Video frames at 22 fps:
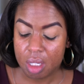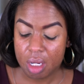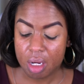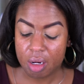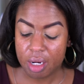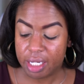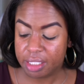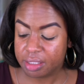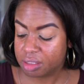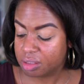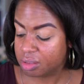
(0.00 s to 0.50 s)
All
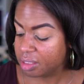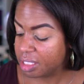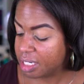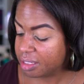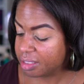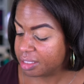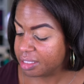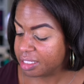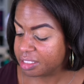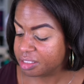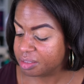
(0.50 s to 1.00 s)
right, so now
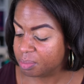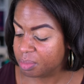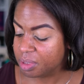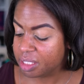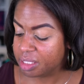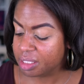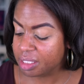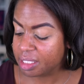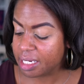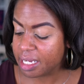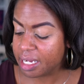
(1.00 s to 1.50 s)
that that's
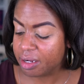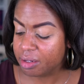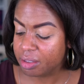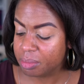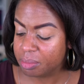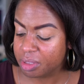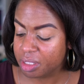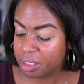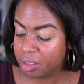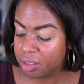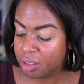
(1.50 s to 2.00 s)
blended out,
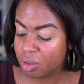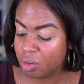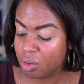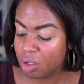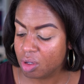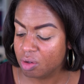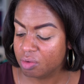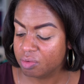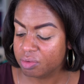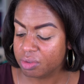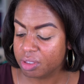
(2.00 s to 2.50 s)
I'm going to go
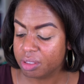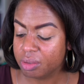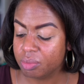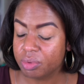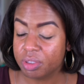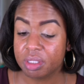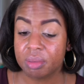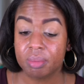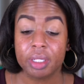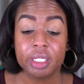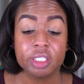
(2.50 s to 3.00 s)
over it
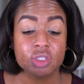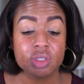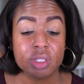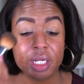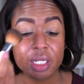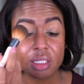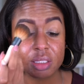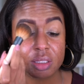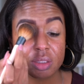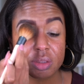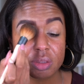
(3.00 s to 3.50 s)
with my
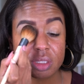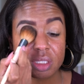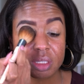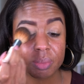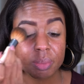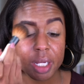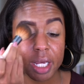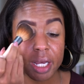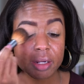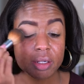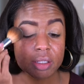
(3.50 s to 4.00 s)

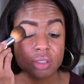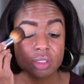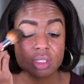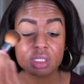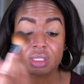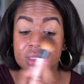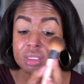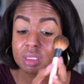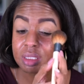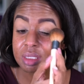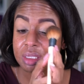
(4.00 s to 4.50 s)
translucent powder
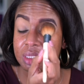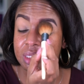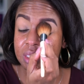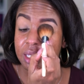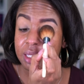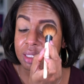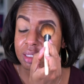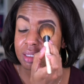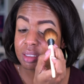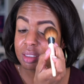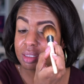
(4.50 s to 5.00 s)
just to
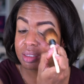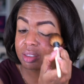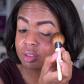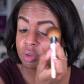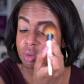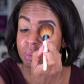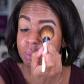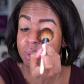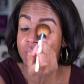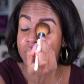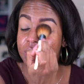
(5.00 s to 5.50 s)
set it a
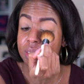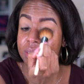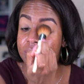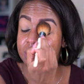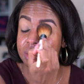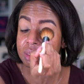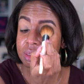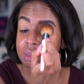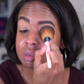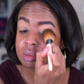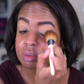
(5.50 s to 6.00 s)
little
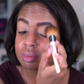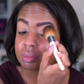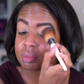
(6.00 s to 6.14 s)
bit.